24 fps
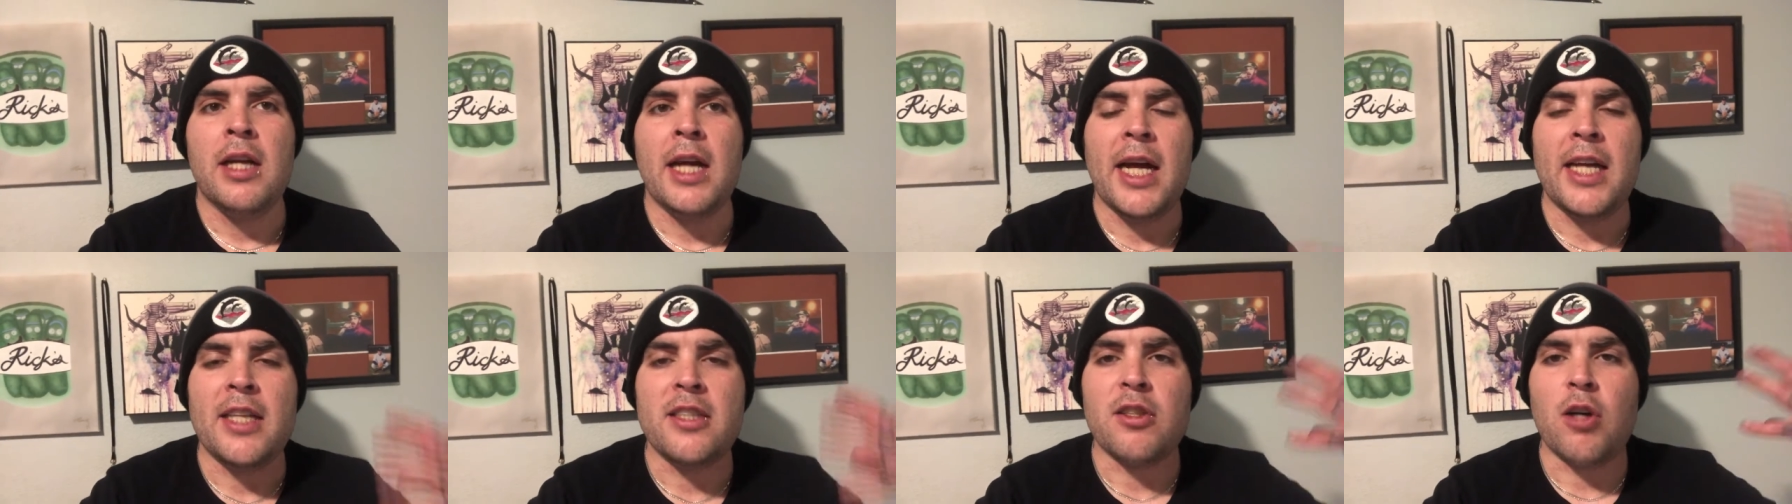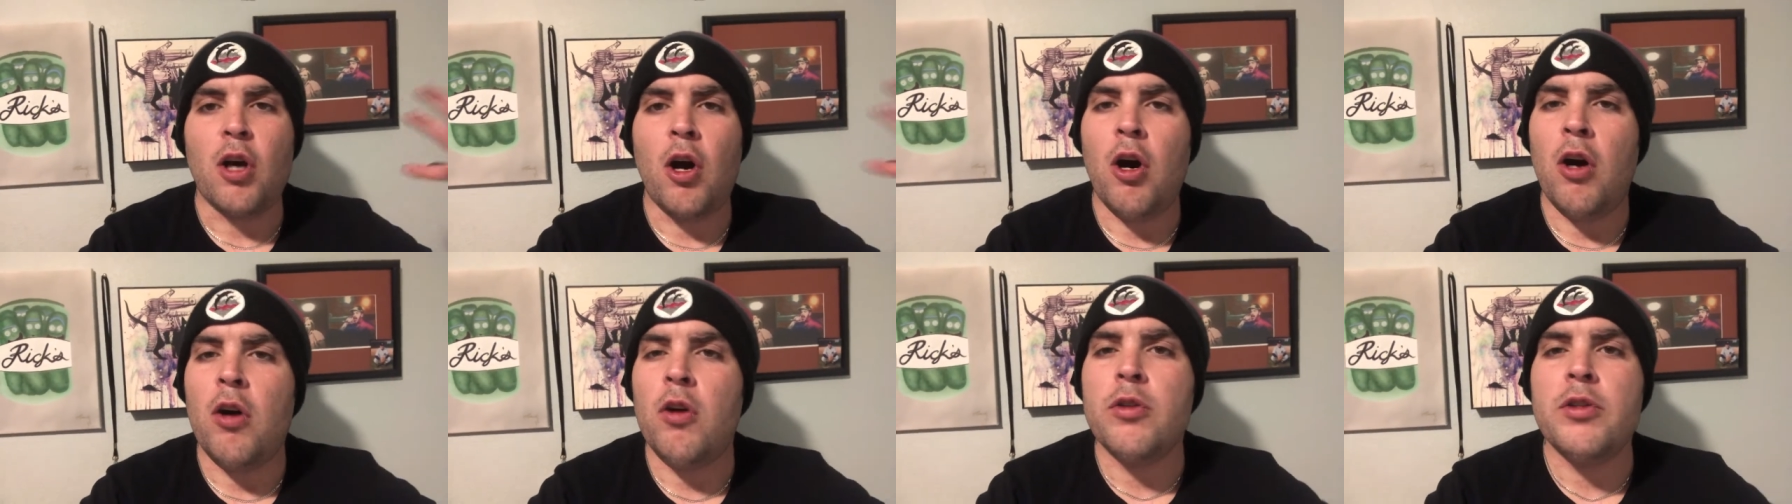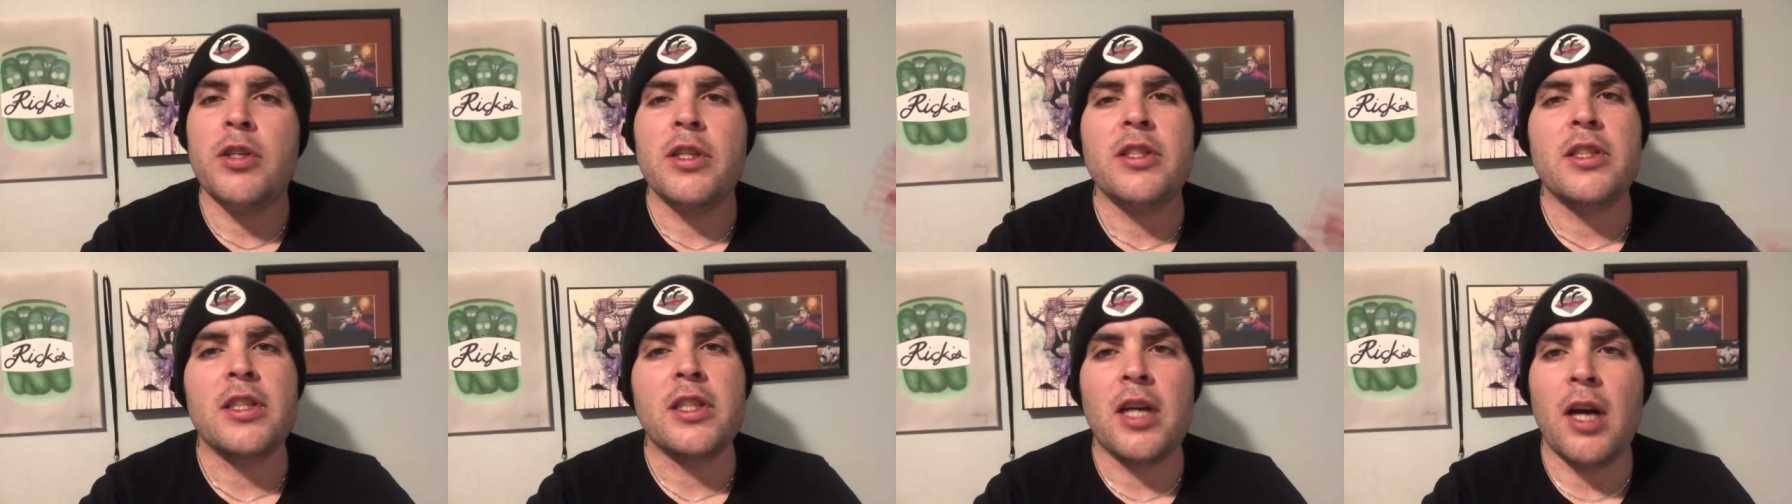as
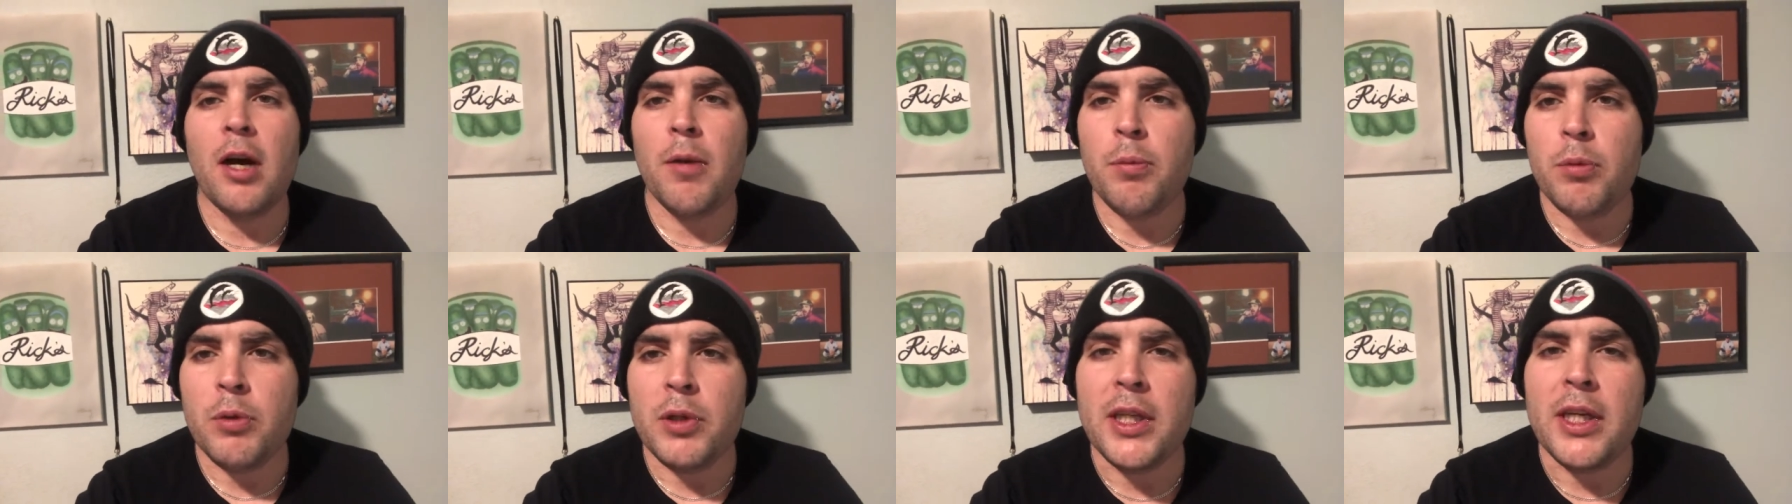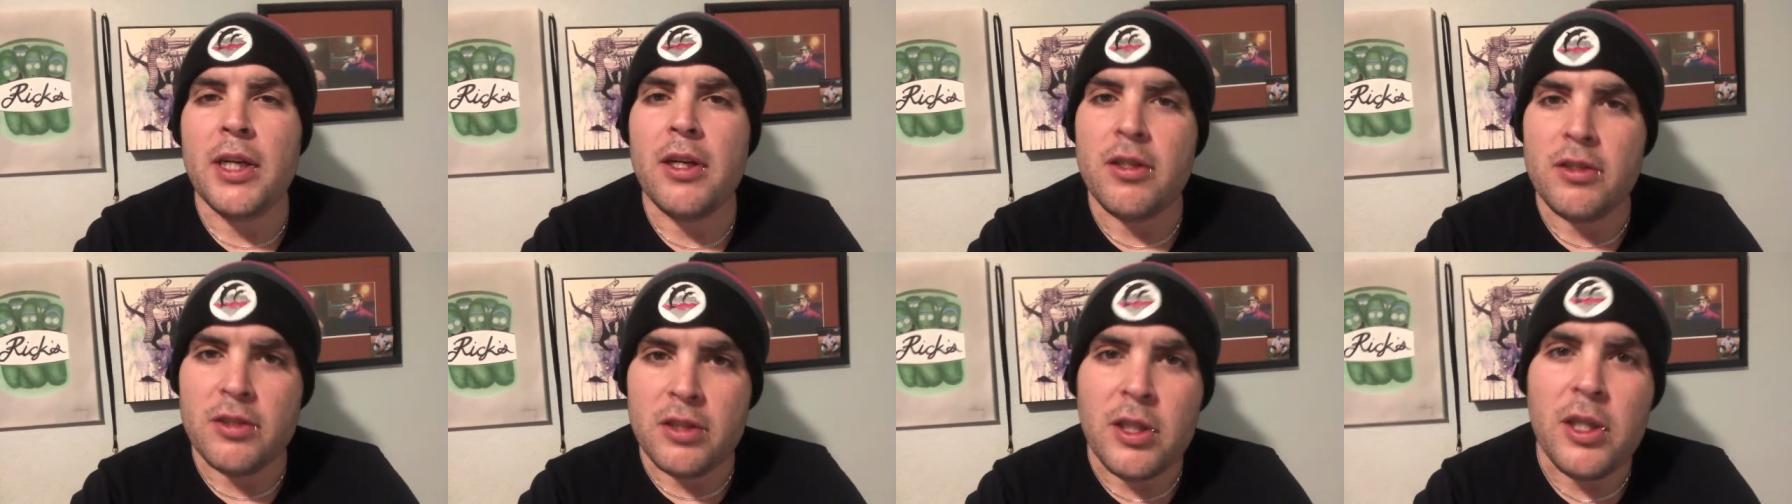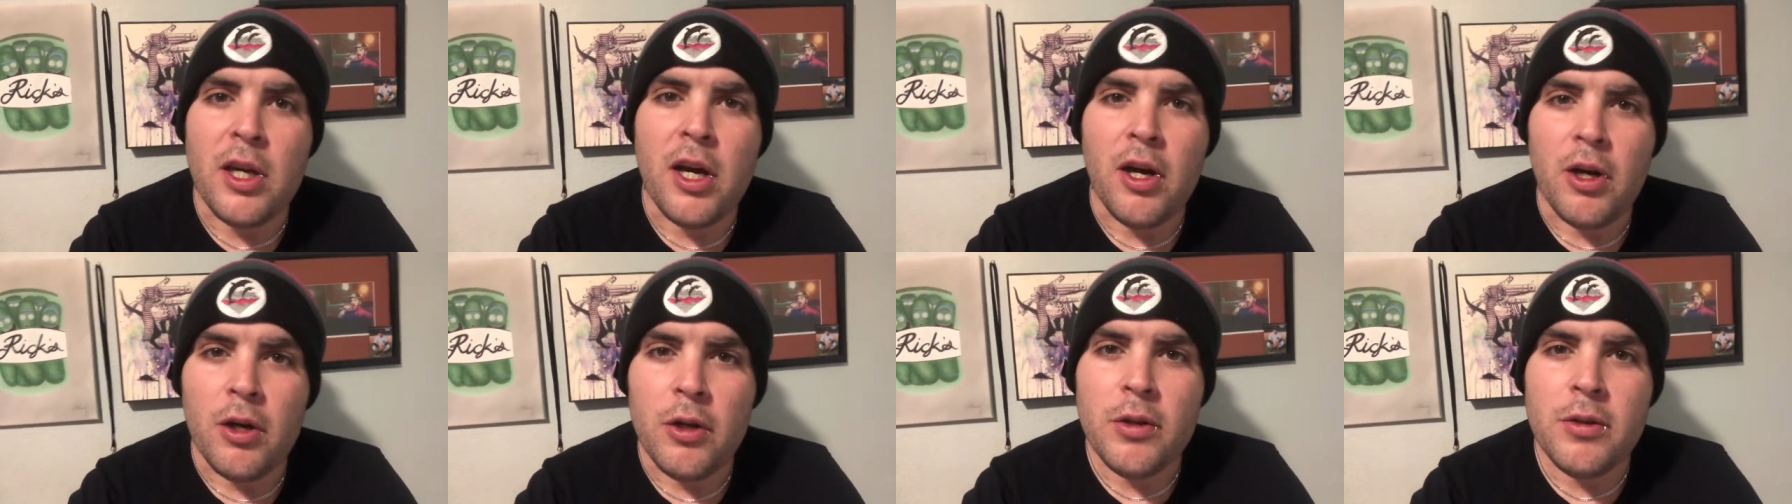old as a couple years
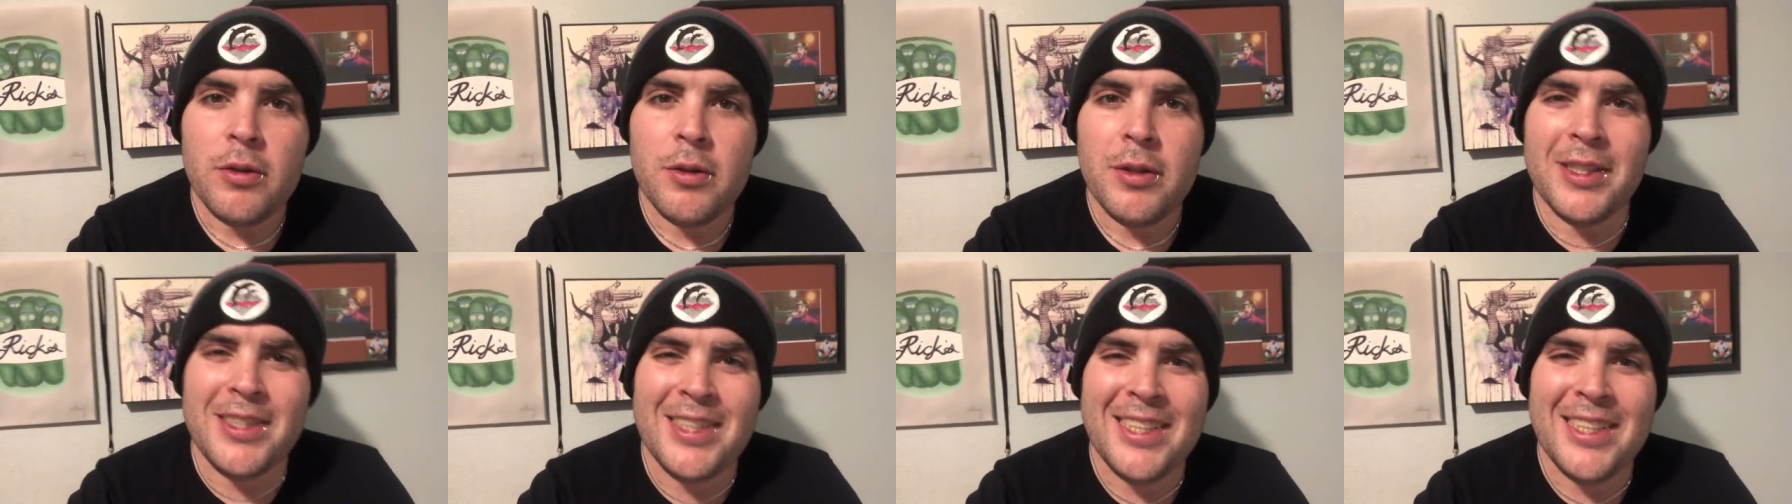ago.